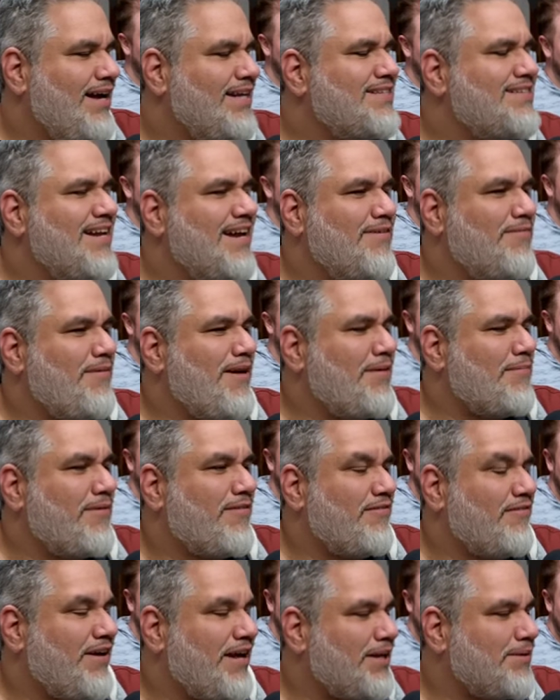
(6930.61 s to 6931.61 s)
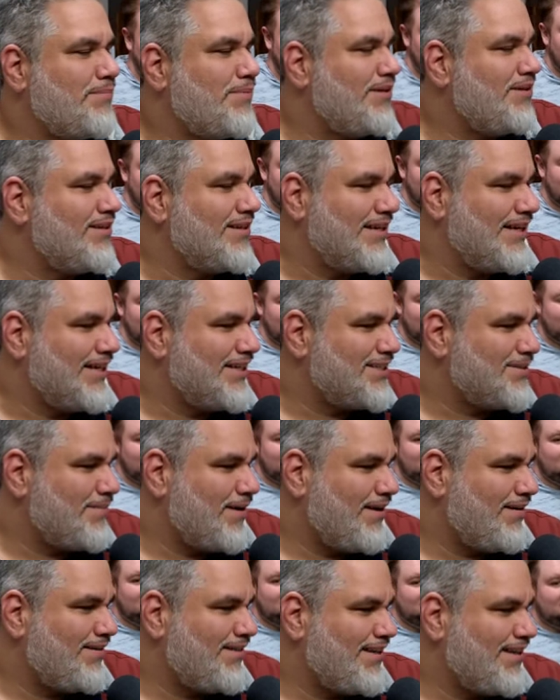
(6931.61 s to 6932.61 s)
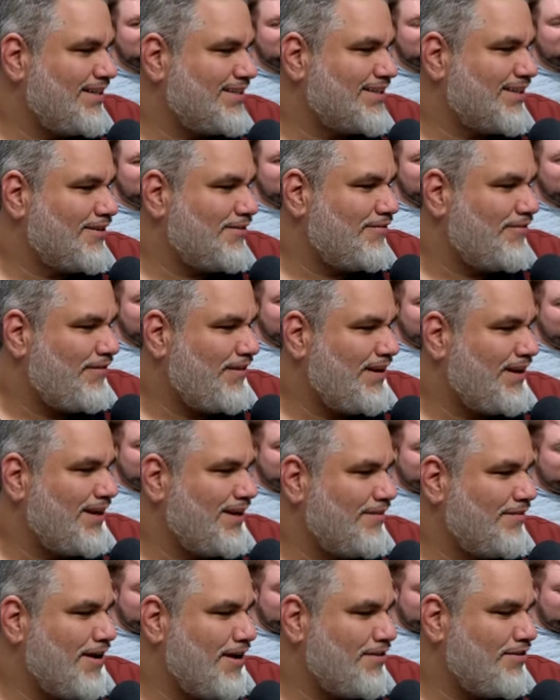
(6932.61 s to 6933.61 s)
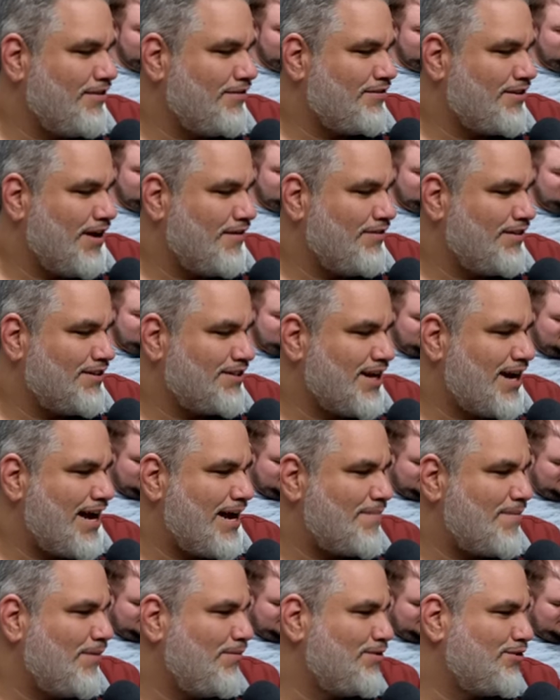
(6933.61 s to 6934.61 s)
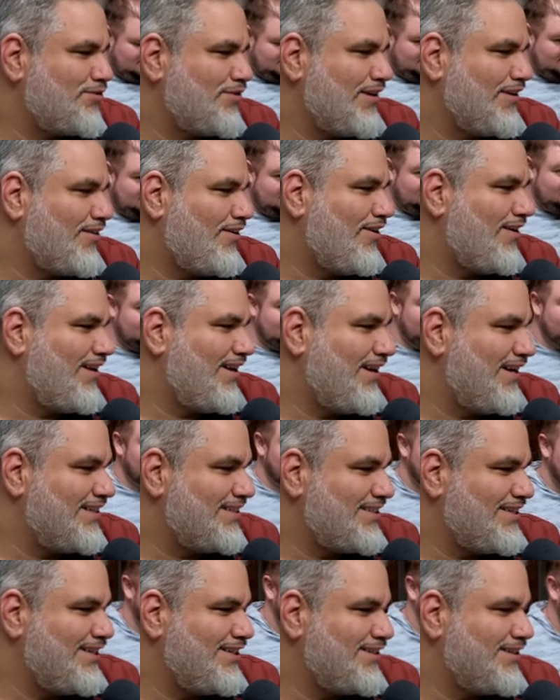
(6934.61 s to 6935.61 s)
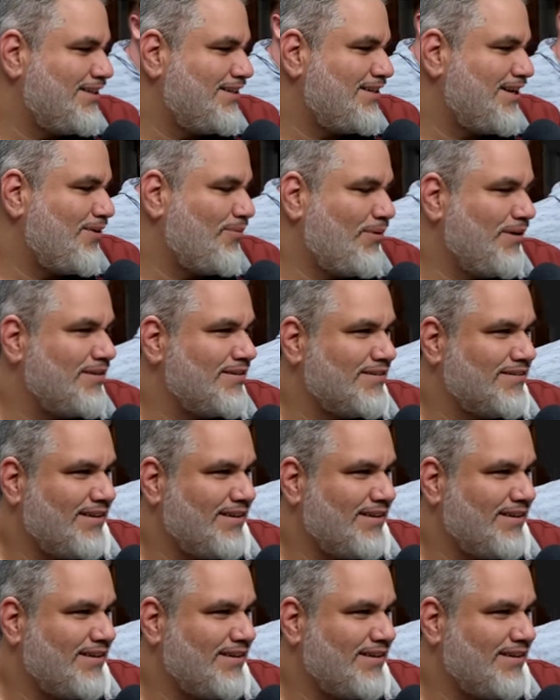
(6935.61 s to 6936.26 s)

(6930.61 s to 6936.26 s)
It's not available availability. It's about things that are fitting at the, of the time. No one's drinking Long Island iced teas in the dead of winter.